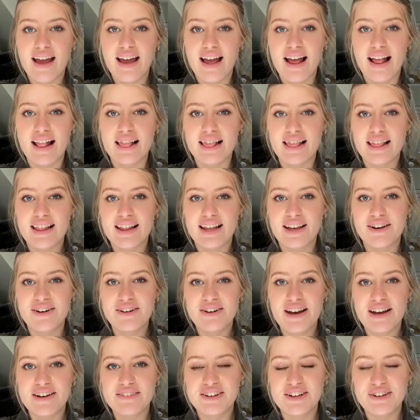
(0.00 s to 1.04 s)
Hello
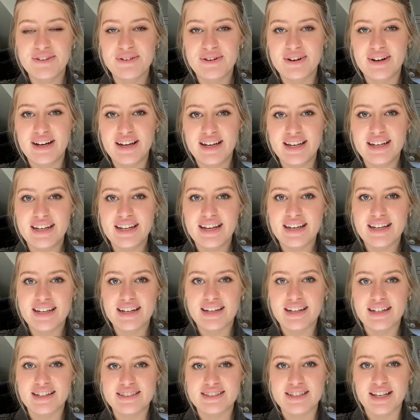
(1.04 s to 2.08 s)
everyone, it
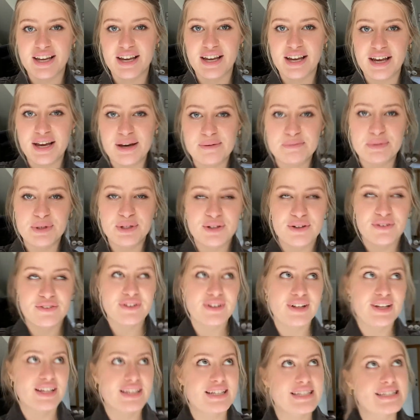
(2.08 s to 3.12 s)
is a
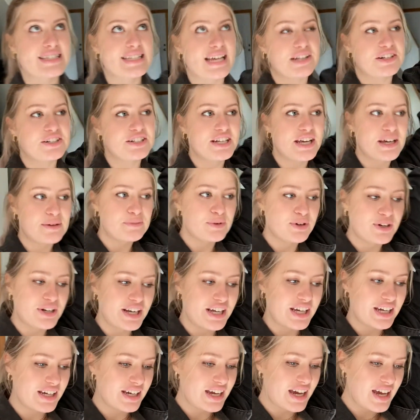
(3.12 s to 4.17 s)
beautiful Saturday
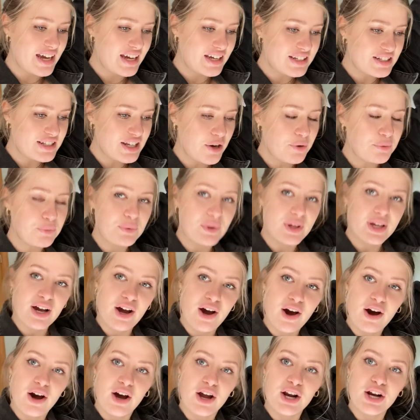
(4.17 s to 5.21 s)
morning and we
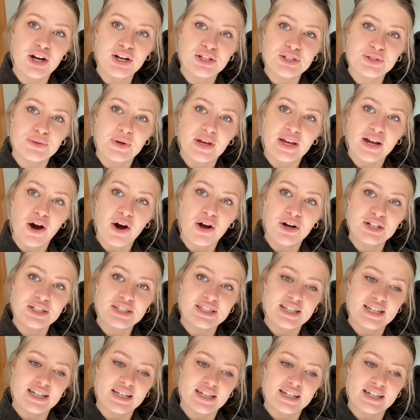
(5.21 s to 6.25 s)
are doing
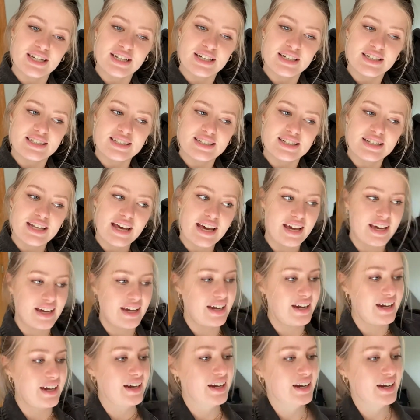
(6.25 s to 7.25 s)
art today.